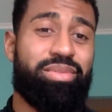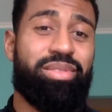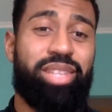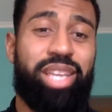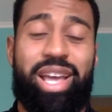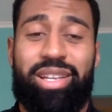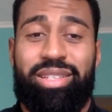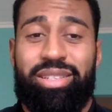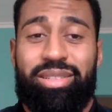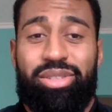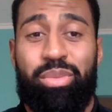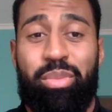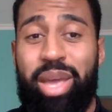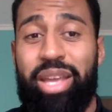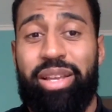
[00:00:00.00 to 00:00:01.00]
yes,
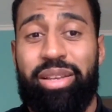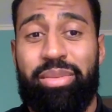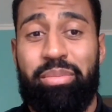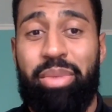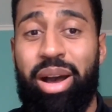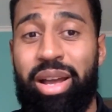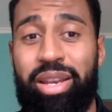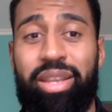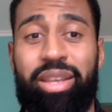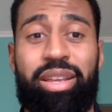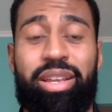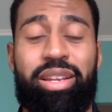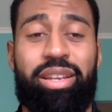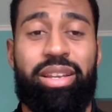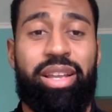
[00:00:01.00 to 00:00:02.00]
to make money,
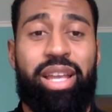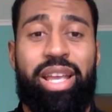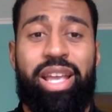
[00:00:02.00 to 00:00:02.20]
and